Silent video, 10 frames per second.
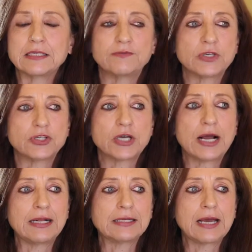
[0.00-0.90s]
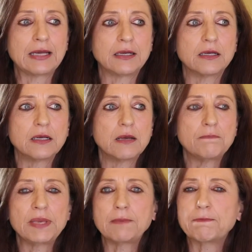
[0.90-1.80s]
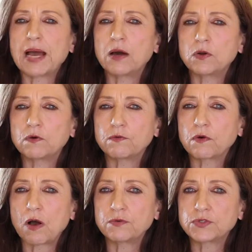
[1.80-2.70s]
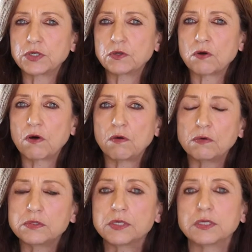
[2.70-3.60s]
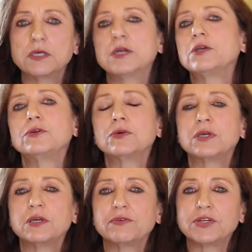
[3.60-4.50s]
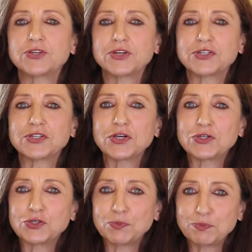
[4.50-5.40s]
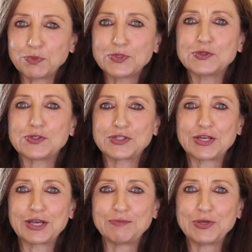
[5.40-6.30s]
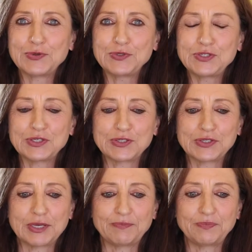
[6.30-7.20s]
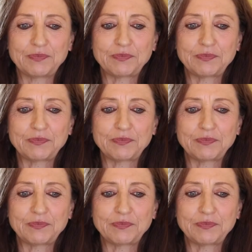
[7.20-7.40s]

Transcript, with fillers: If your child had a big bout of coughs and colds and you give it just to boost the immune system.